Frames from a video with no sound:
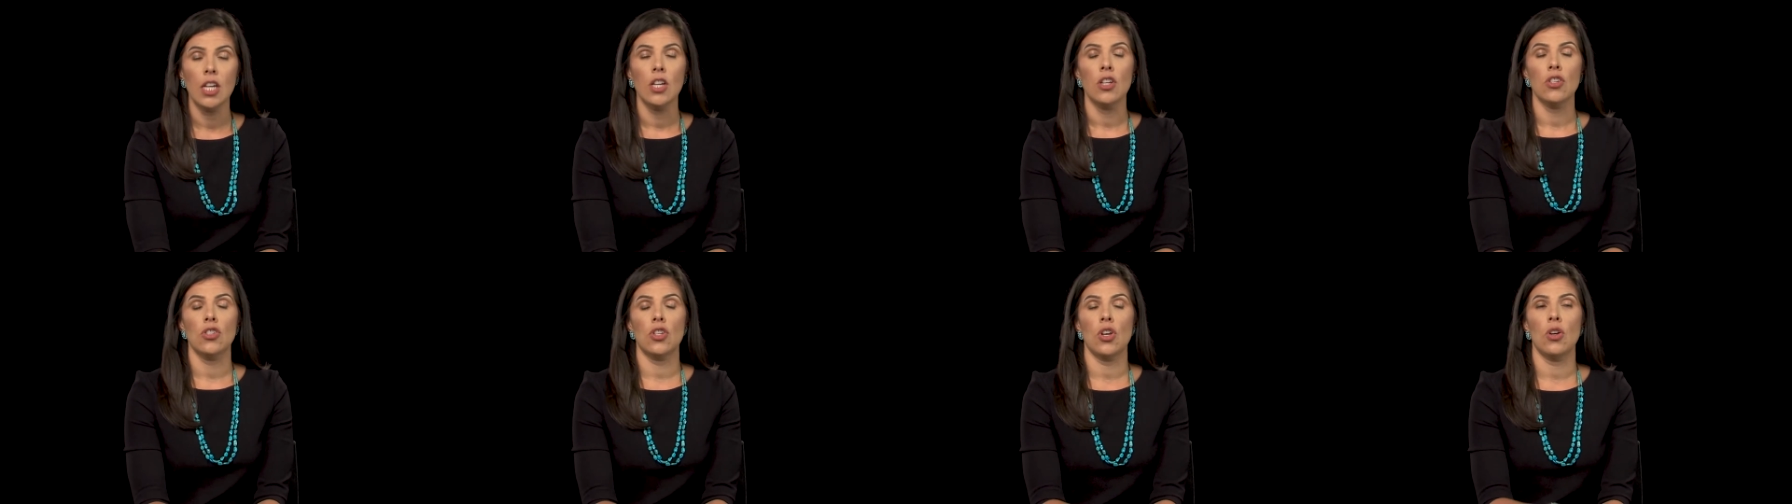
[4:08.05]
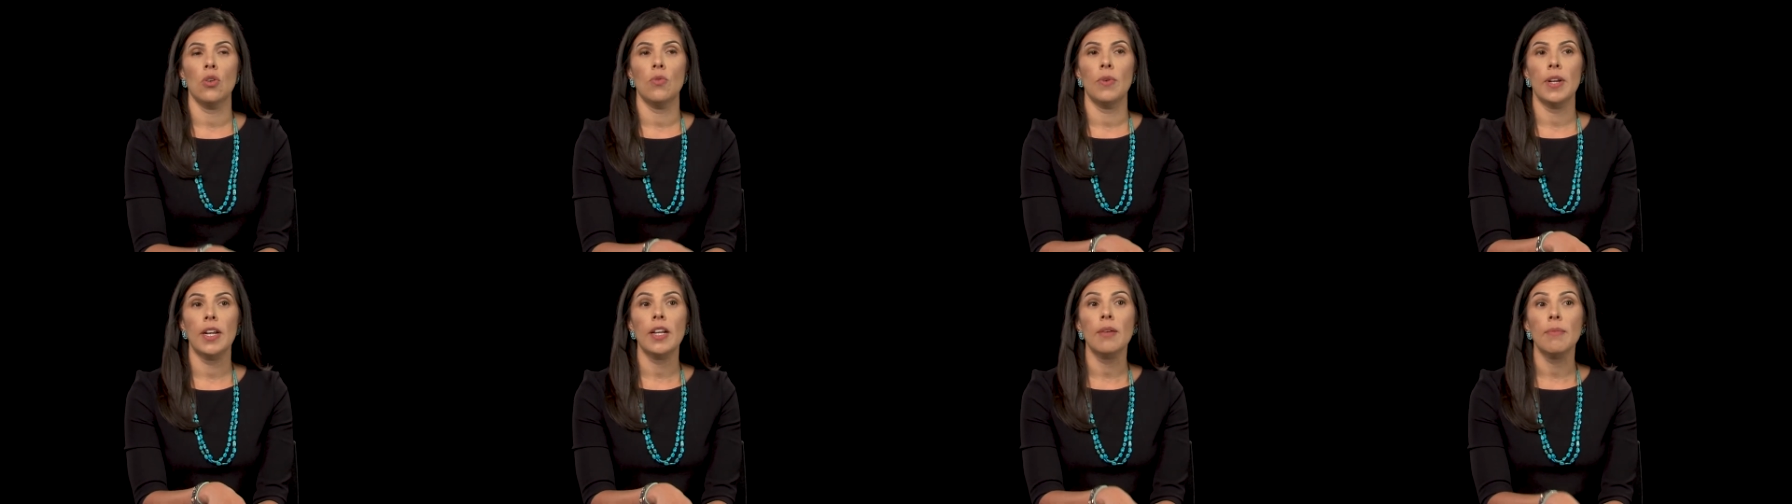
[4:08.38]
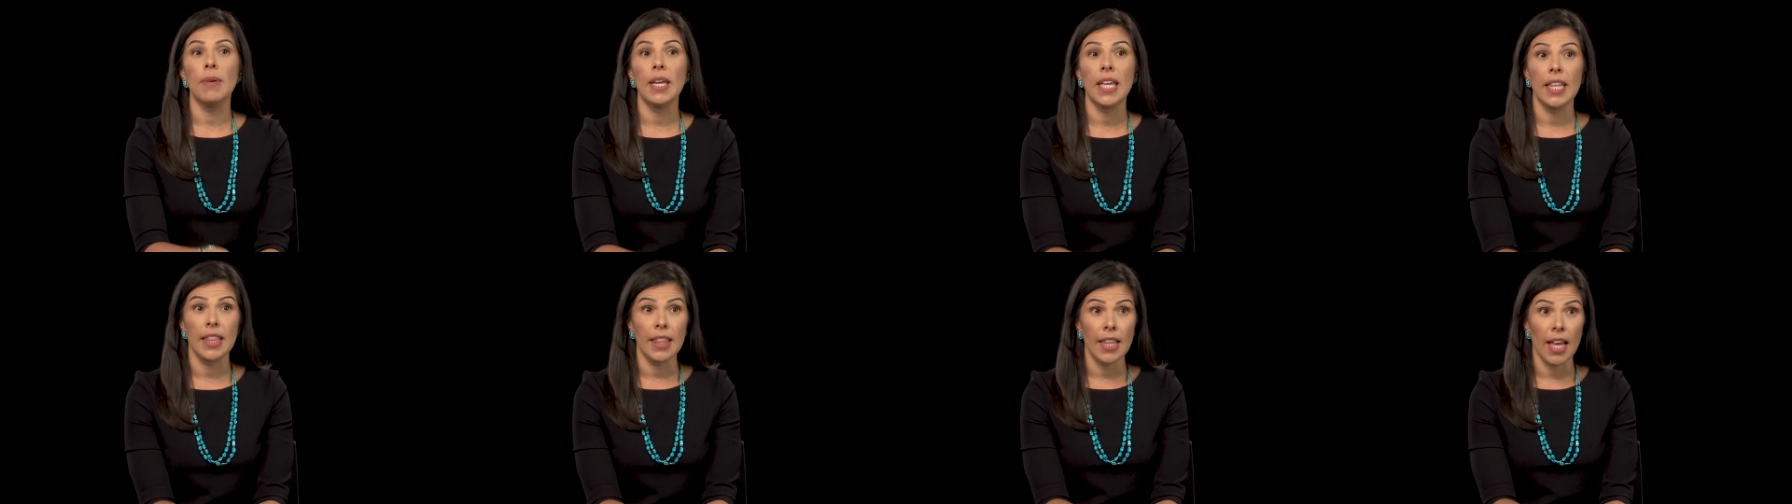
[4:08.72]
So when
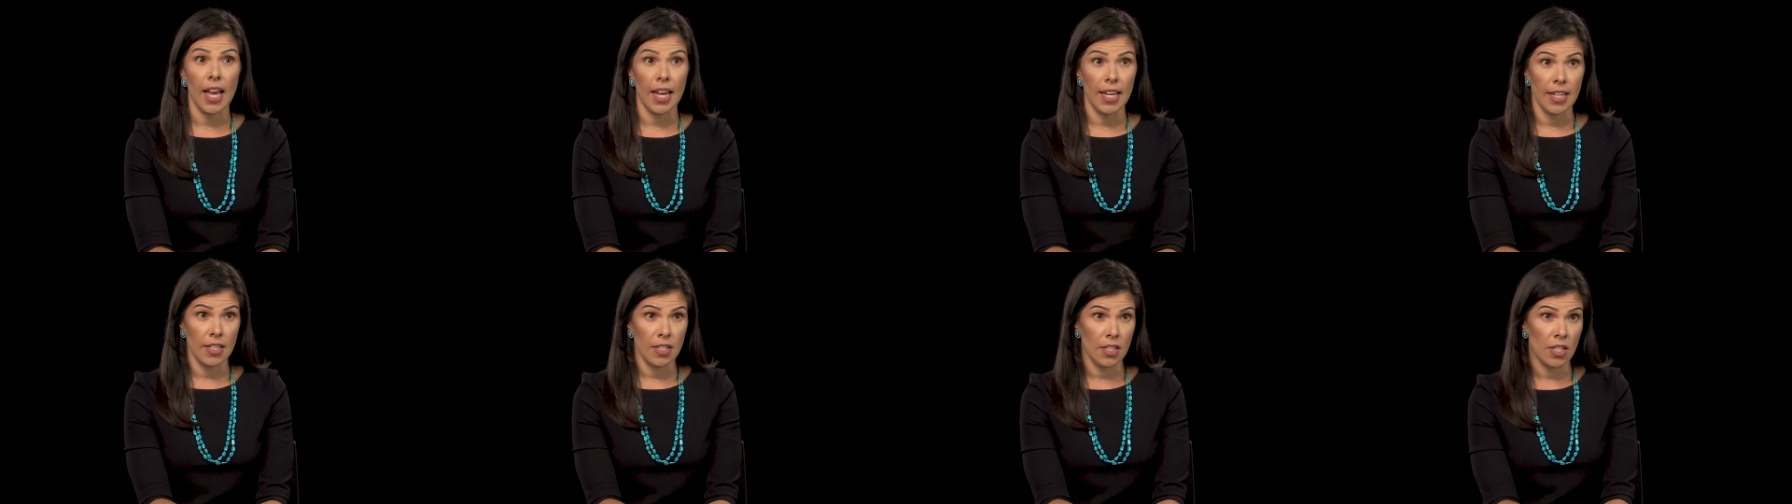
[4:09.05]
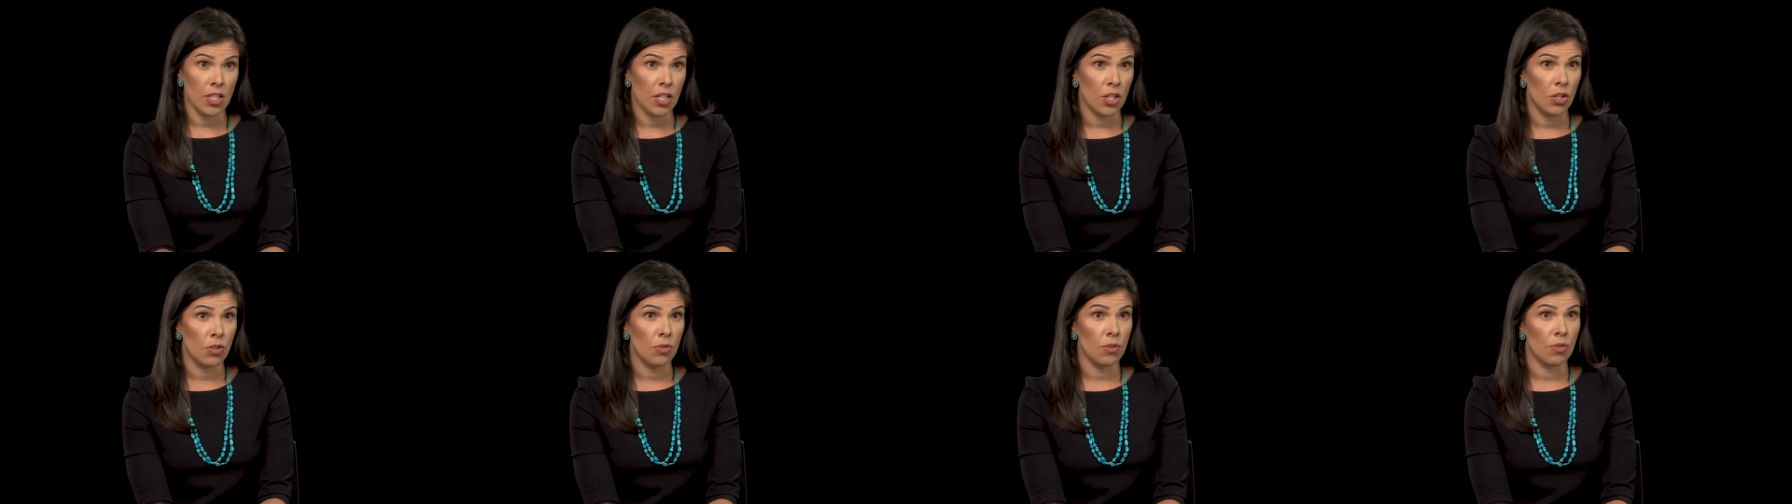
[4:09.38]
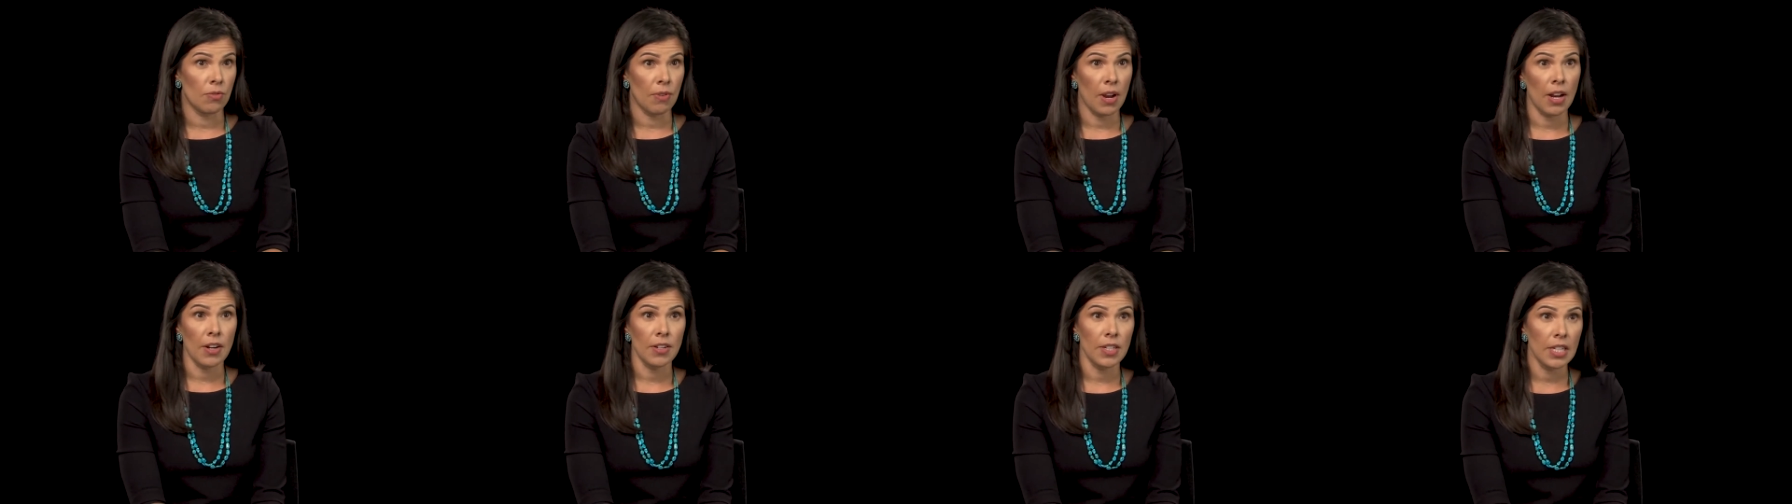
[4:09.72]
I'm in the ICU
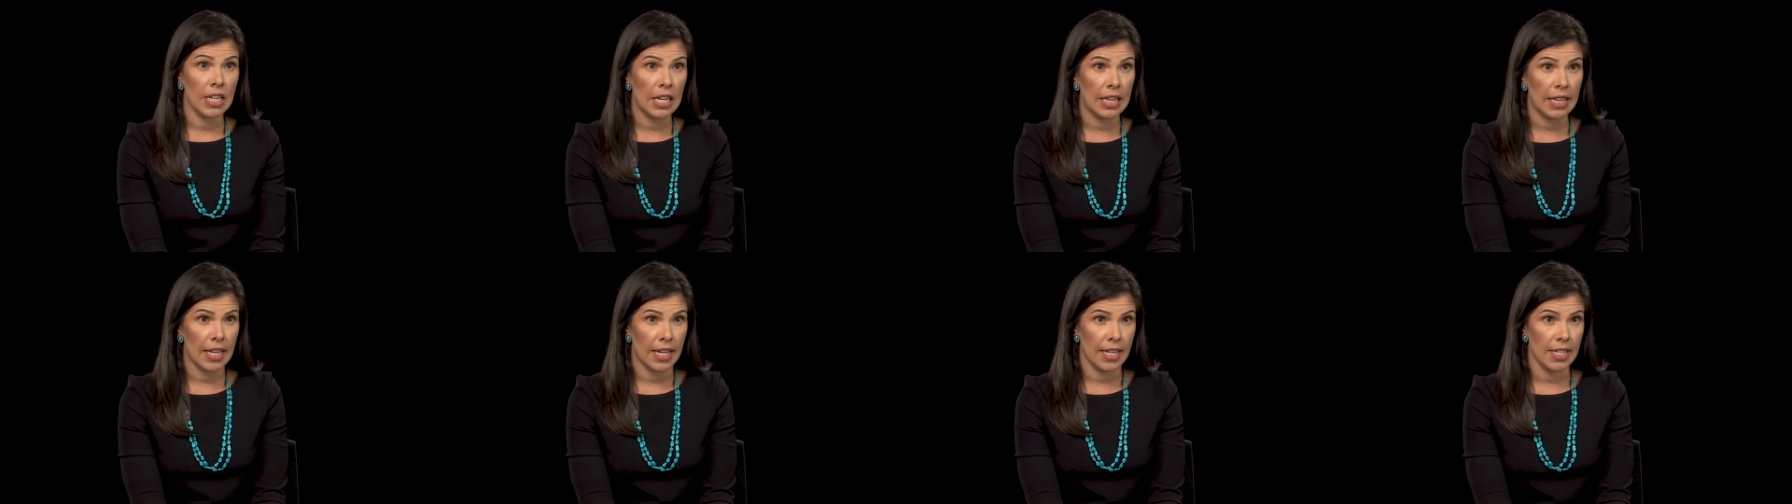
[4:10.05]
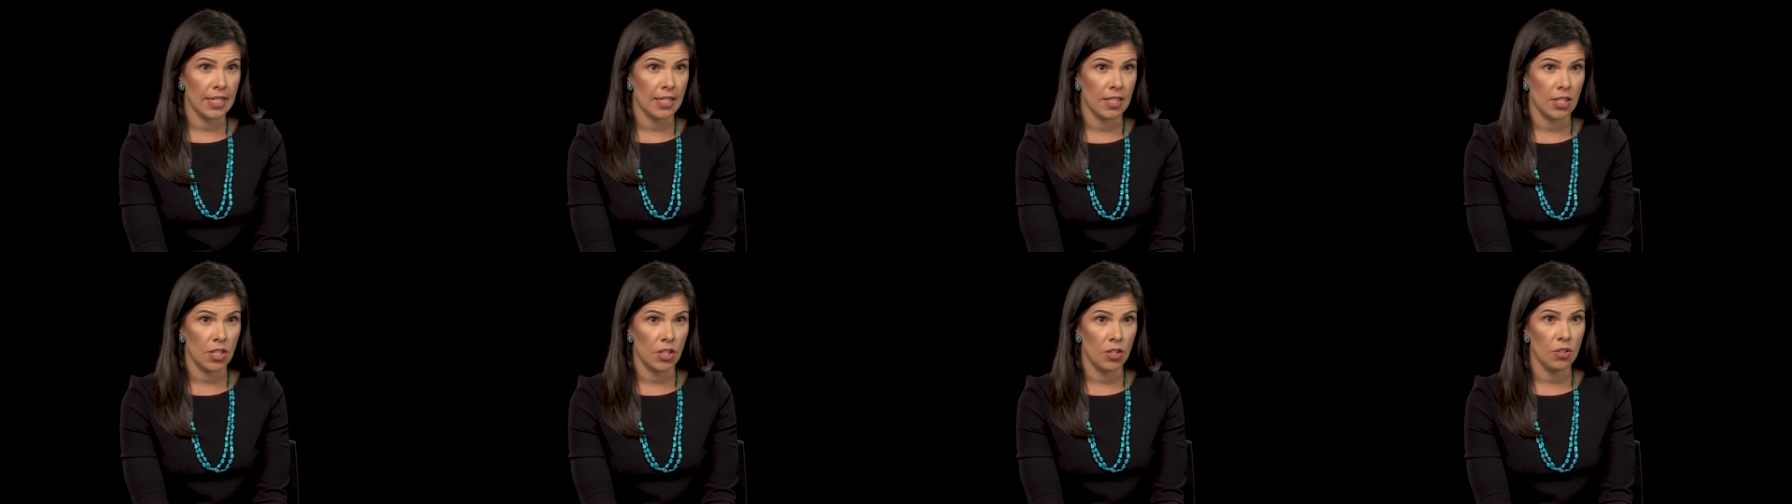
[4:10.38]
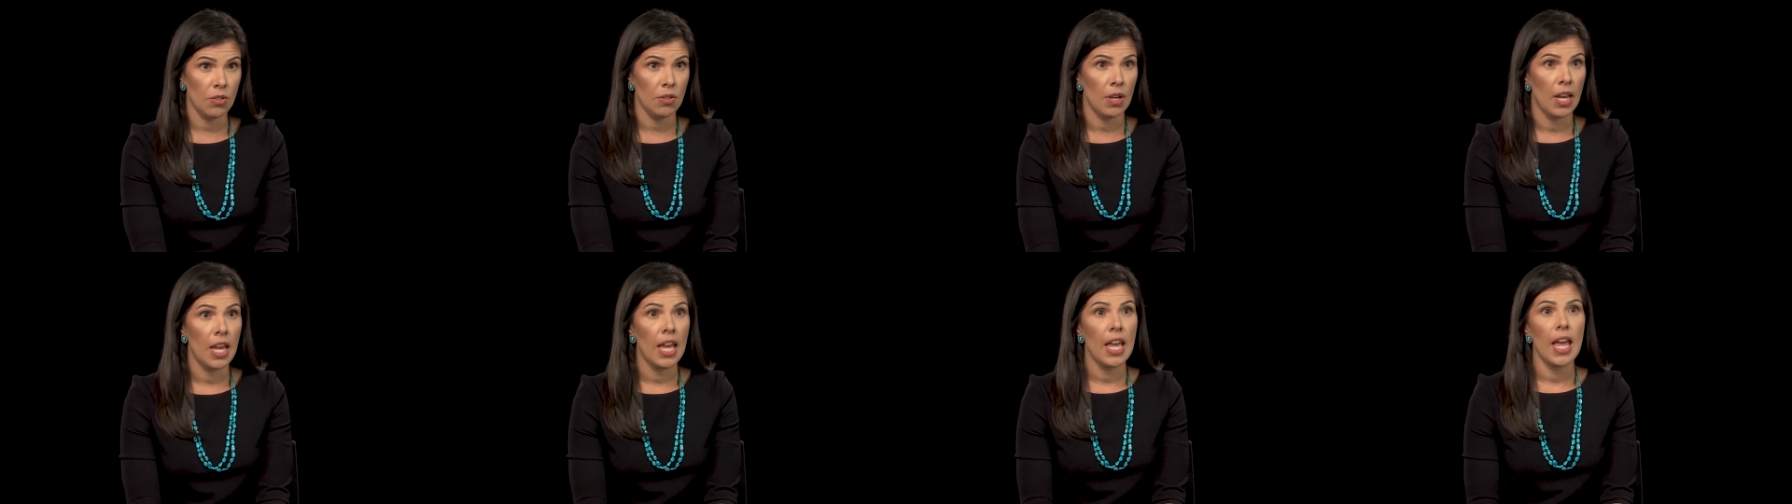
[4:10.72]
and rounding in the
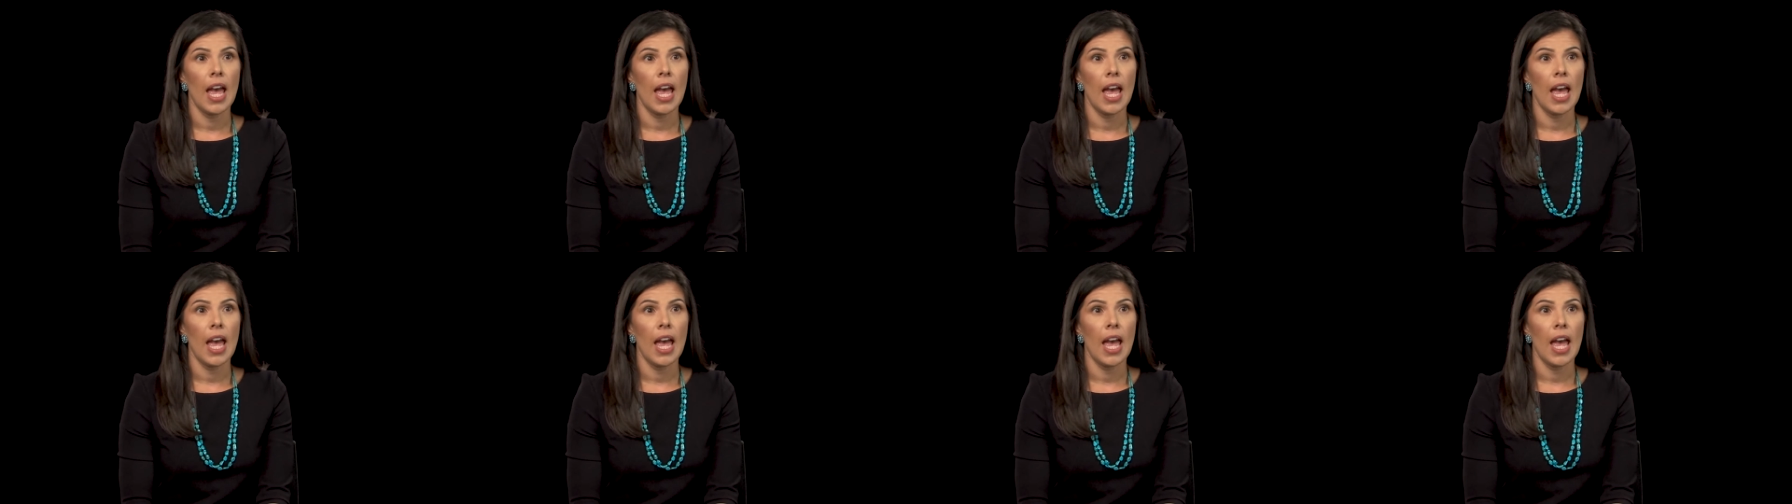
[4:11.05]
ICU,